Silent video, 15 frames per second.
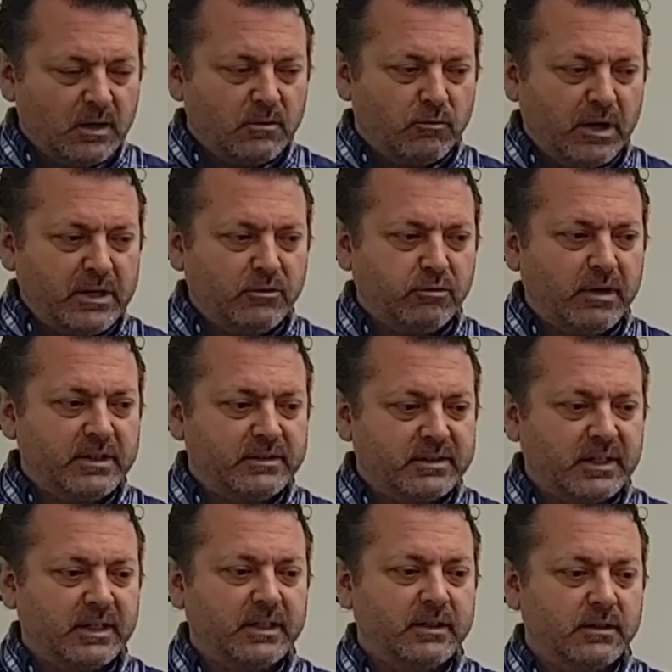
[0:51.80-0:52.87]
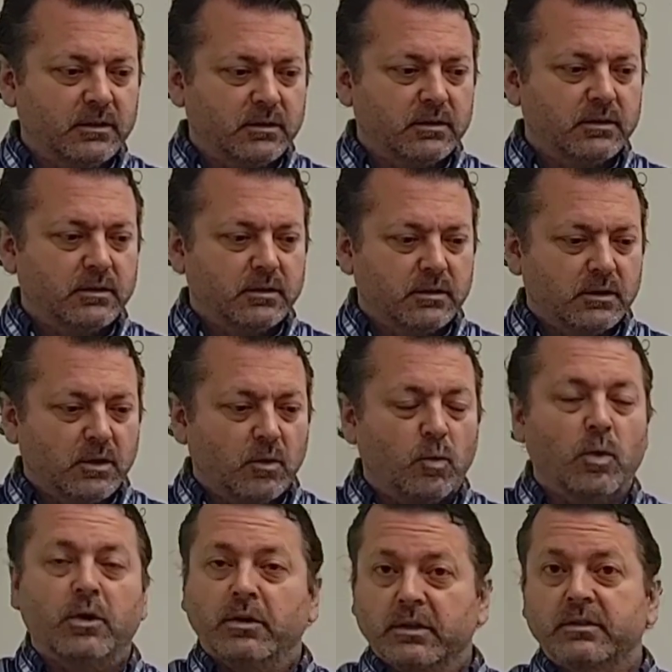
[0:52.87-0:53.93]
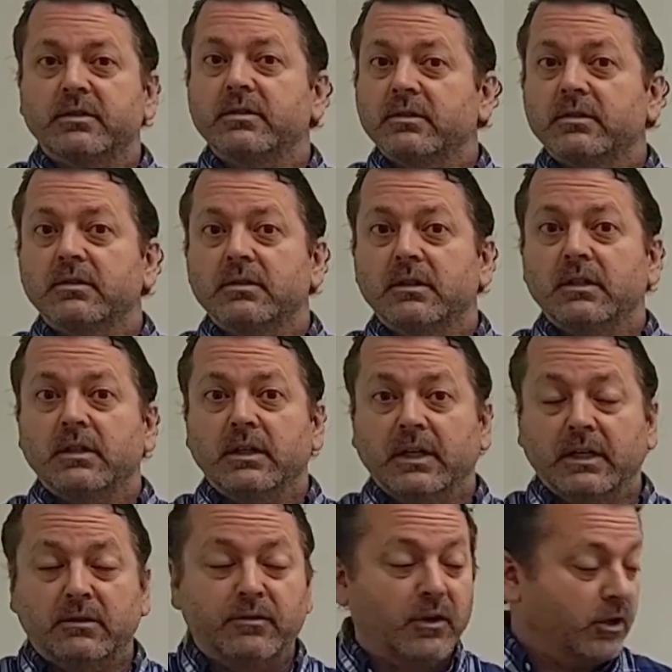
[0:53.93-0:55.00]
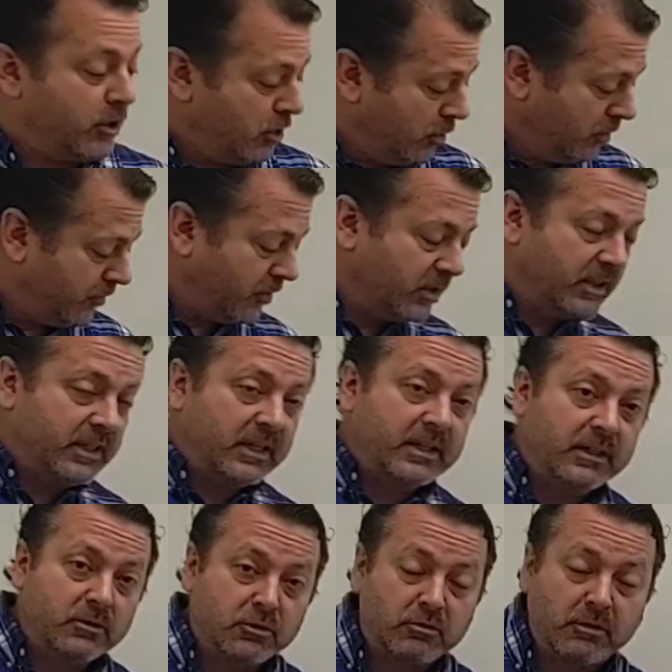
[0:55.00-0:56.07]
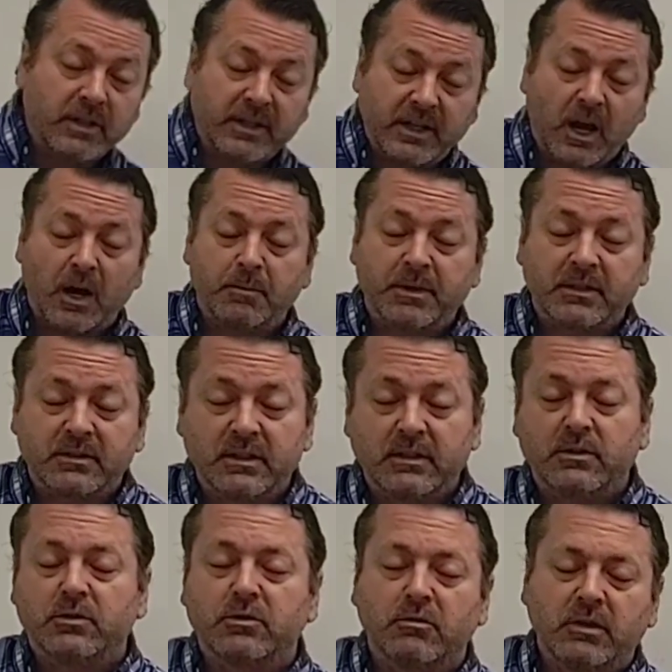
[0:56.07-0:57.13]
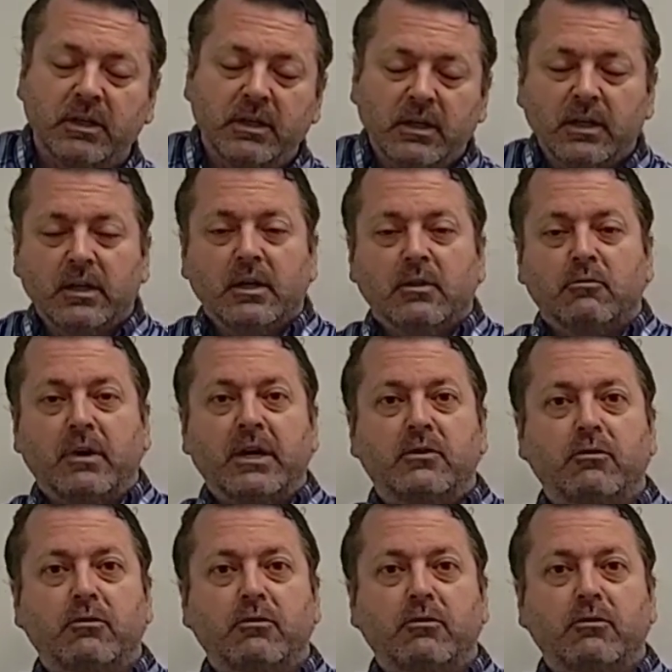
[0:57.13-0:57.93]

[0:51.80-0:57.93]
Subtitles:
Ray tracing works. It's very useful in the industry, in the optics industry. Ray